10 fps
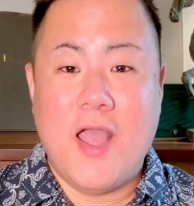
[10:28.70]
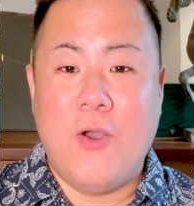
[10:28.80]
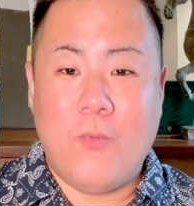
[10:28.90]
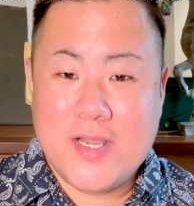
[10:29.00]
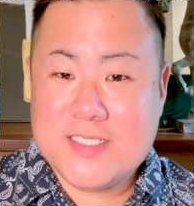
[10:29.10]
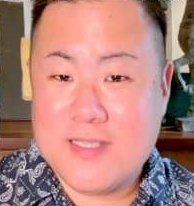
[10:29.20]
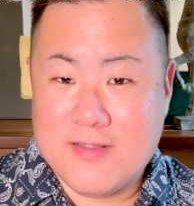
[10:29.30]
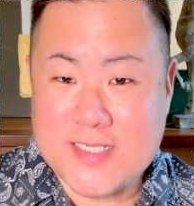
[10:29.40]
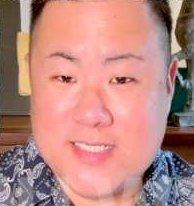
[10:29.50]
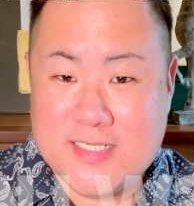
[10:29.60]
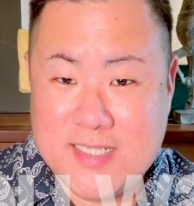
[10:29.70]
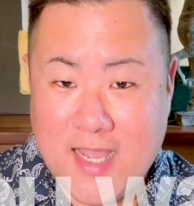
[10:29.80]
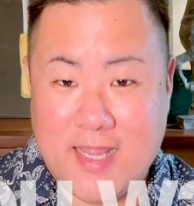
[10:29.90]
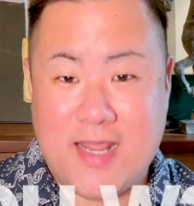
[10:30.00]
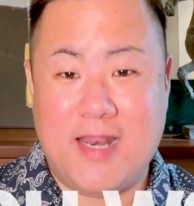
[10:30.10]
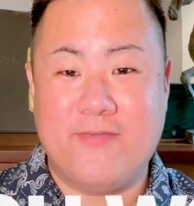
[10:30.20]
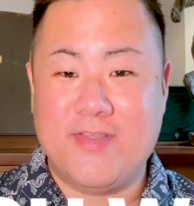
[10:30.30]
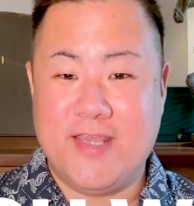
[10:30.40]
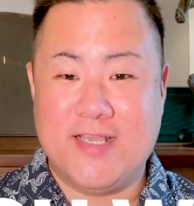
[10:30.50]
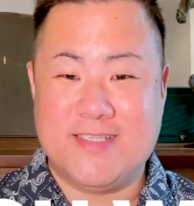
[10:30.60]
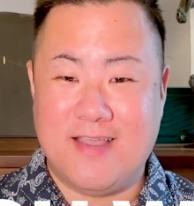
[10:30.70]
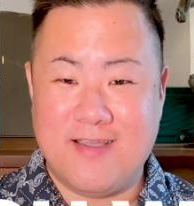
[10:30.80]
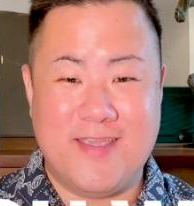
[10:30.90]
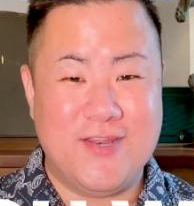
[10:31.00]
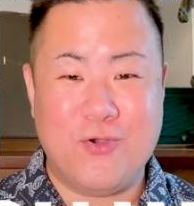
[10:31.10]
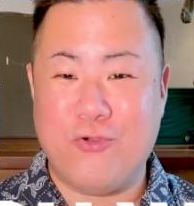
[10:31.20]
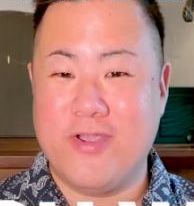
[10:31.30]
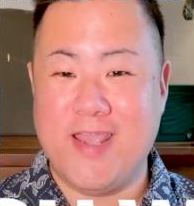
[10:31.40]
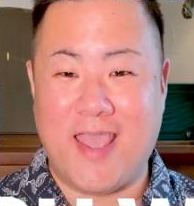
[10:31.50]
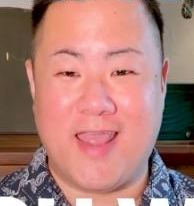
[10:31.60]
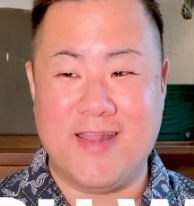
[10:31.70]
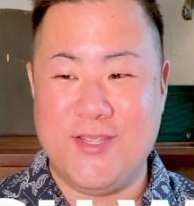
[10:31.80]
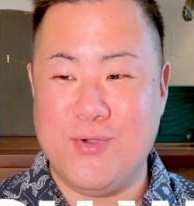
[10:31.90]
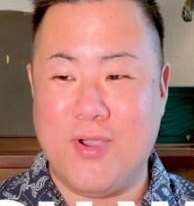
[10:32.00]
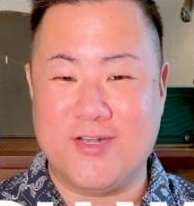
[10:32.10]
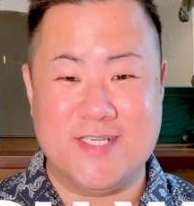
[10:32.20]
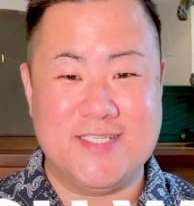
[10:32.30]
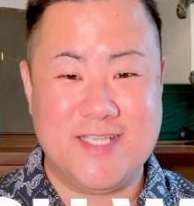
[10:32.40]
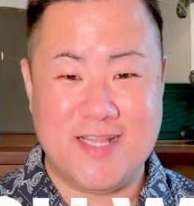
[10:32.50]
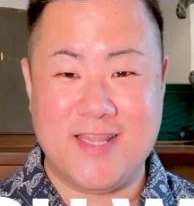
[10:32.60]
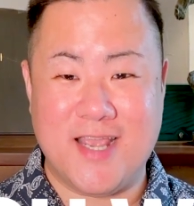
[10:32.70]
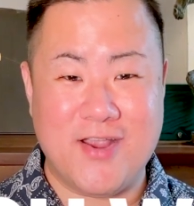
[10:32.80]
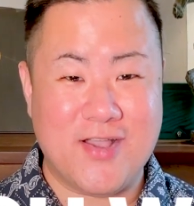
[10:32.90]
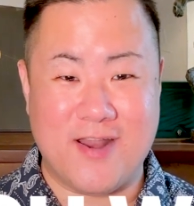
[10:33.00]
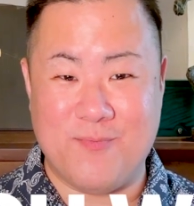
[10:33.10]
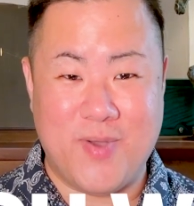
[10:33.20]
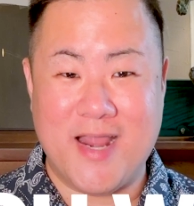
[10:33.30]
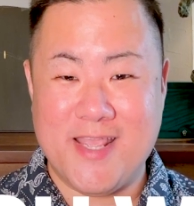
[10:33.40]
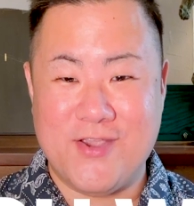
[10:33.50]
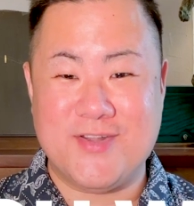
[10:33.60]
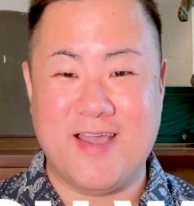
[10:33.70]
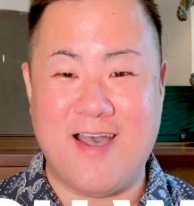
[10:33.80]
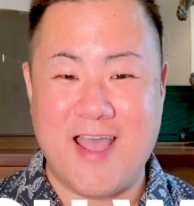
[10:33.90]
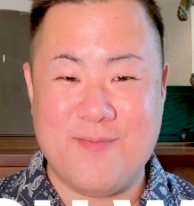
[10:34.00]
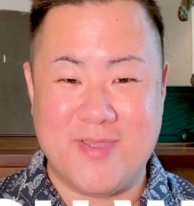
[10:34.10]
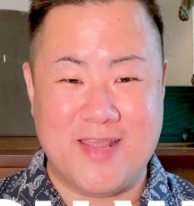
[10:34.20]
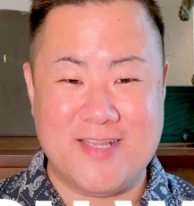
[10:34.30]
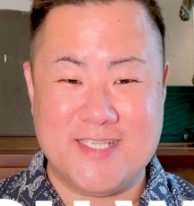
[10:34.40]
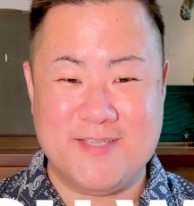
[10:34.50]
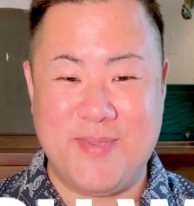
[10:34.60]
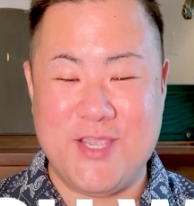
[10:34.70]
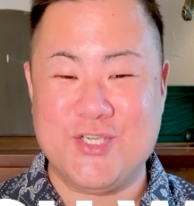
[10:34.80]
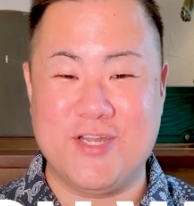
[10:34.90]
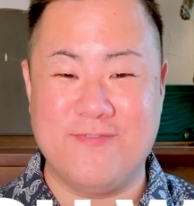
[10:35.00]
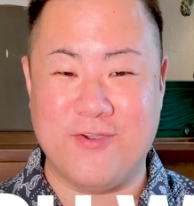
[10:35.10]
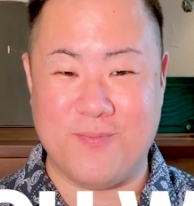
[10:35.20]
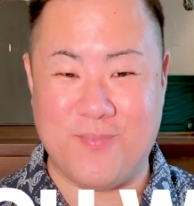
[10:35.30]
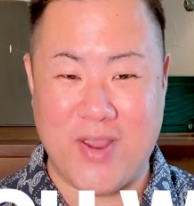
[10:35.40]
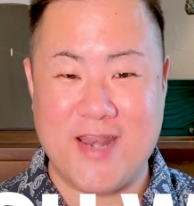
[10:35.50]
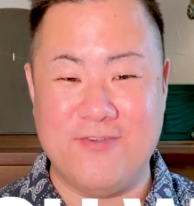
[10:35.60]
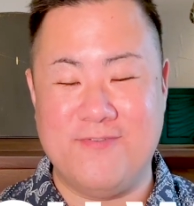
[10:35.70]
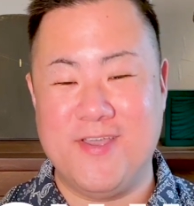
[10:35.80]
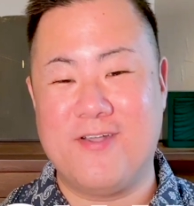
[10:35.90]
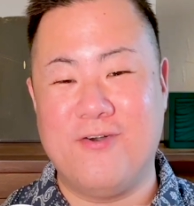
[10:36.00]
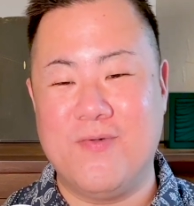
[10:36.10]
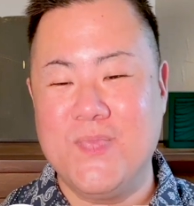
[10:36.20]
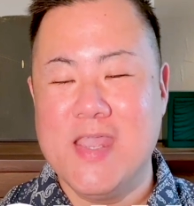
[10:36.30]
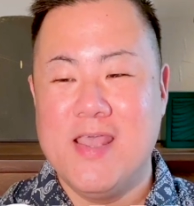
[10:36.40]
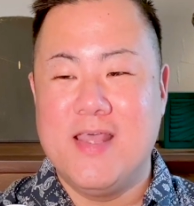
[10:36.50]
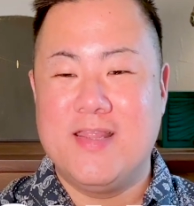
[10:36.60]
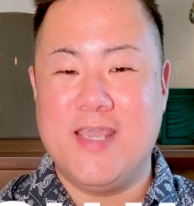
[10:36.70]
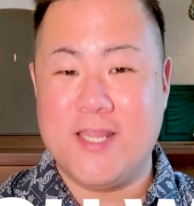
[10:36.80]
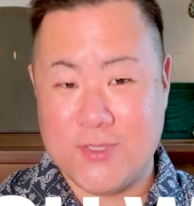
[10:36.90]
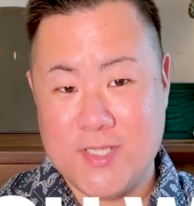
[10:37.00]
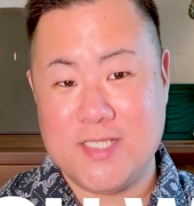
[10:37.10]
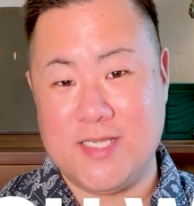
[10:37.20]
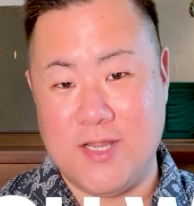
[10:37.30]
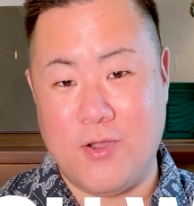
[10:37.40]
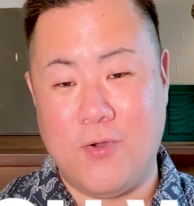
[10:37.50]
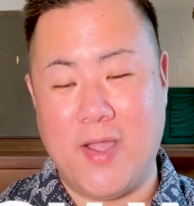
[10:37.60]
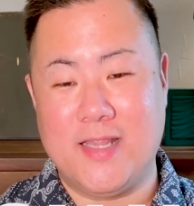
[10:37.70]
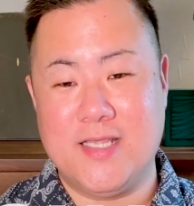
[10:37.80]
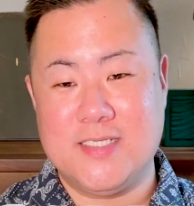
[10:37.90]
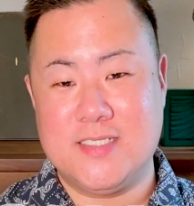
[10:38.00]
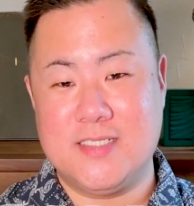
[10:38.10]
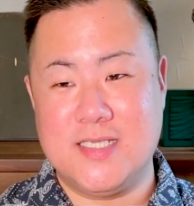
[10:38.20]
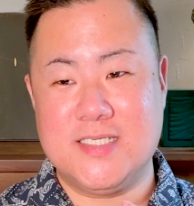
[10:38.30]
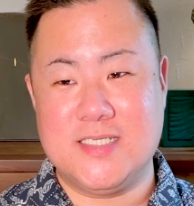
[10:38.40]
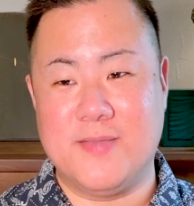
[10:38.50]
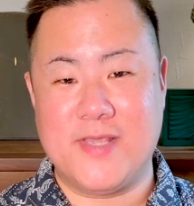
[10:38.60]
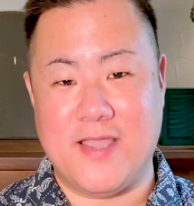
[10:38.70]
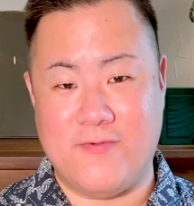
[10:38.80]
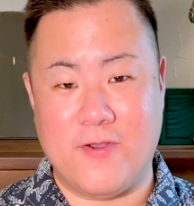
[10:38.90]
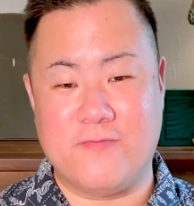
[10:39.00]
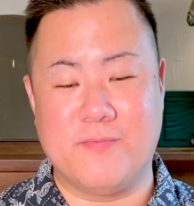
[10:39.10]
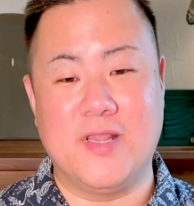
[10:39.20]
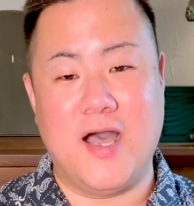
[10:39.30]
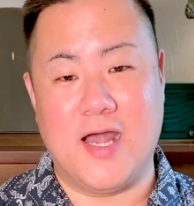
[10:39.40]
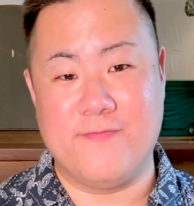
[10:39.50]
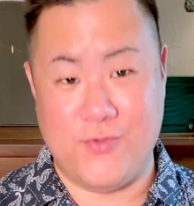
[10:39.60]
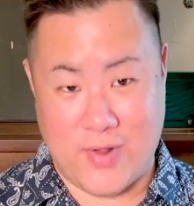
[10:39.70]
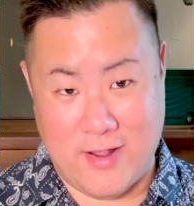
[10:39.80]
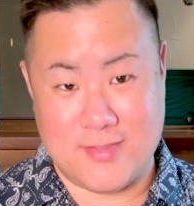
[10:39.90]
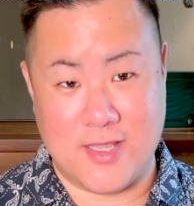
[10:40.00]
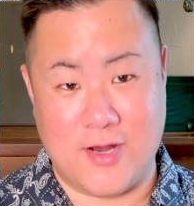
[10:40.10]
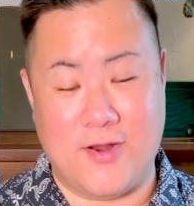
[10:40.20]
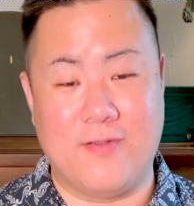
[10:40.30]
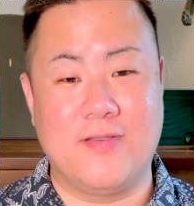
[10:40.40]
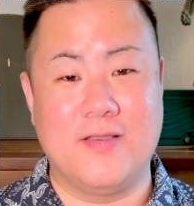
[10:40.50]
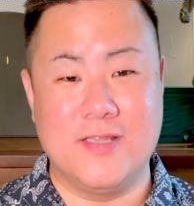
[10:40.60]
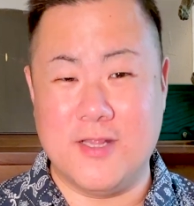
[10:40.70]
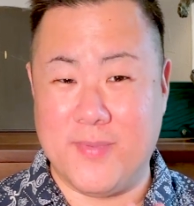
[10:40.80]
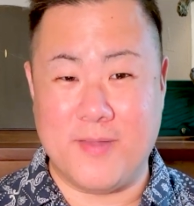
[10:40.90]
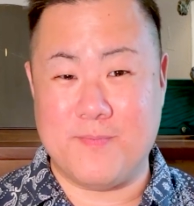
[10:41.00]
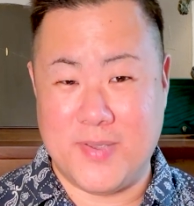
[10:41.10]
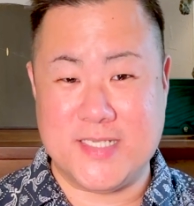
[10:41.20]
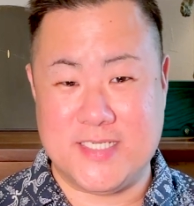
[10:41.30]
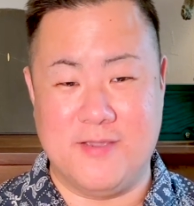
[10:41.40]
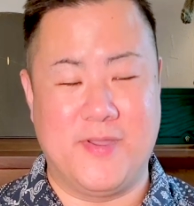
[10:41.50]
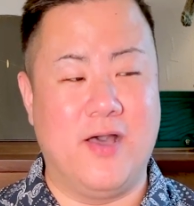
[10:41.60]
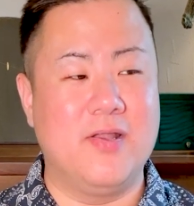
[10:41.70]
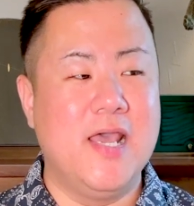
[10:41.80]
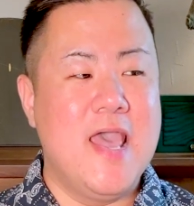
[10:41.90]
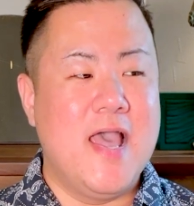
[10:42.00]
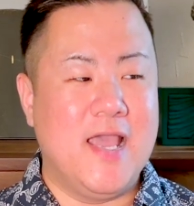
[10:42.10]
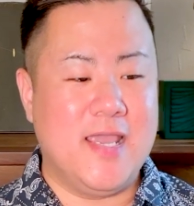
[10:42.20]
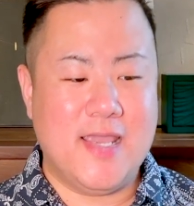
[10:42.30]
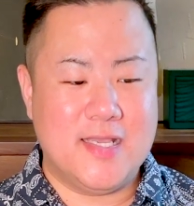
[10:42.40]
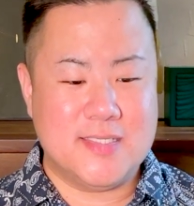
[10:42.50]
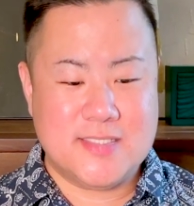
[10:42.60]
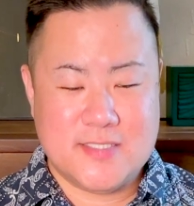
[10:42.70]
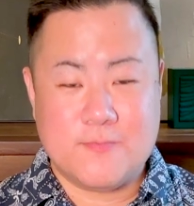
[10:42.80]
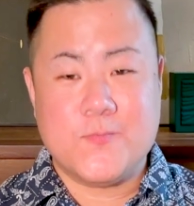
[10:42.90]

Once all this is done and everything is hunky-dory and you are just sitting there kind of biding your time in anticipation of your brand new vehicle, the other thing to know, and this is something I've heard from a lot of you out there a little bit pissy about, is